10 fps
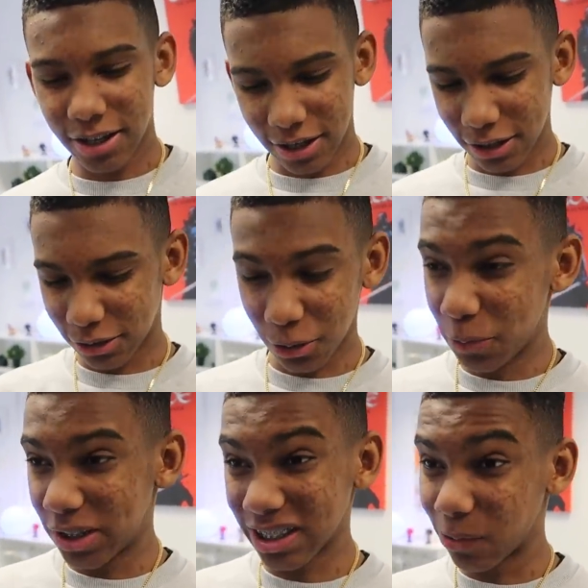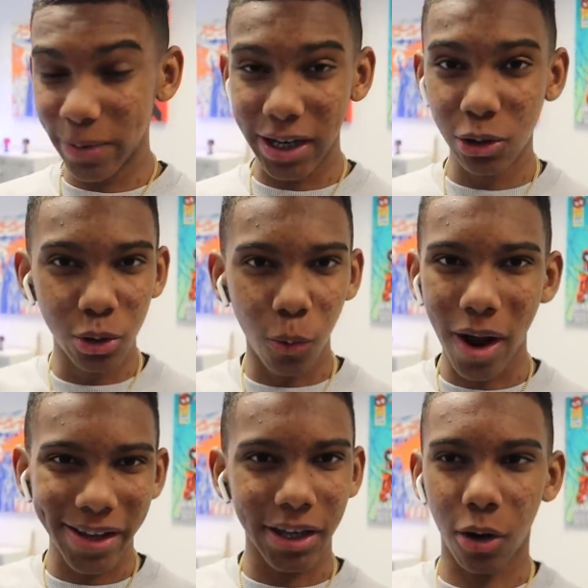Yeah. So we can do the
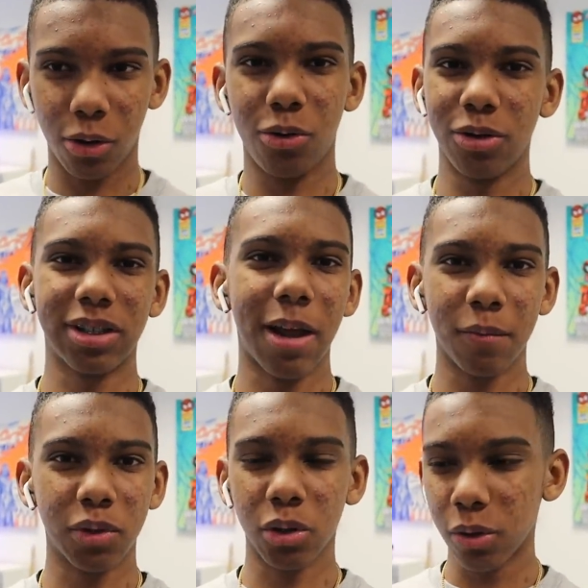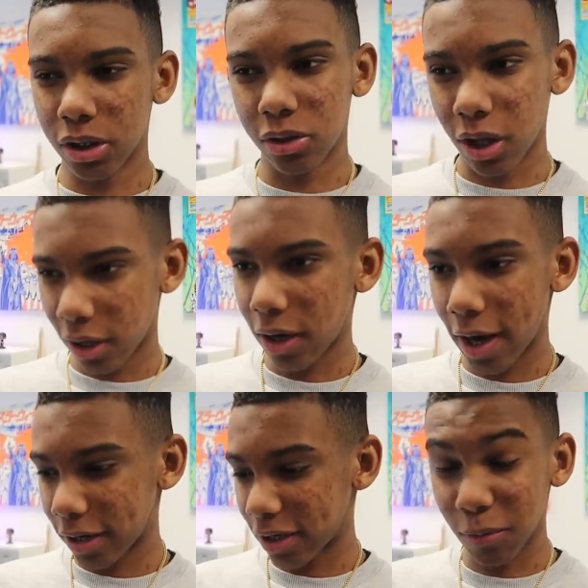work in our own time. So as
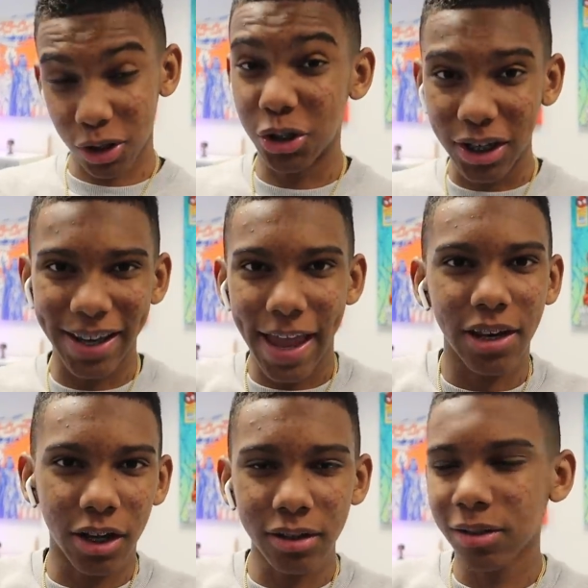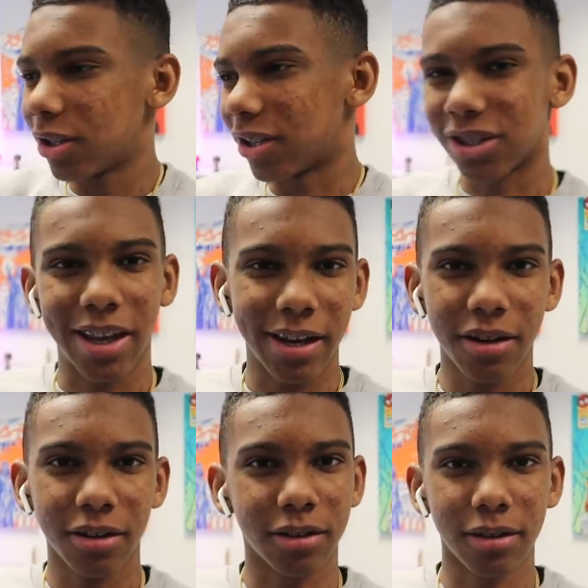much as you can get done, you can just get it
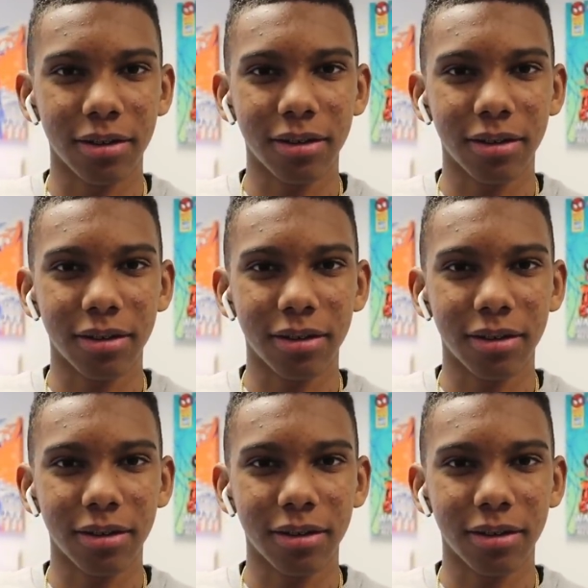done.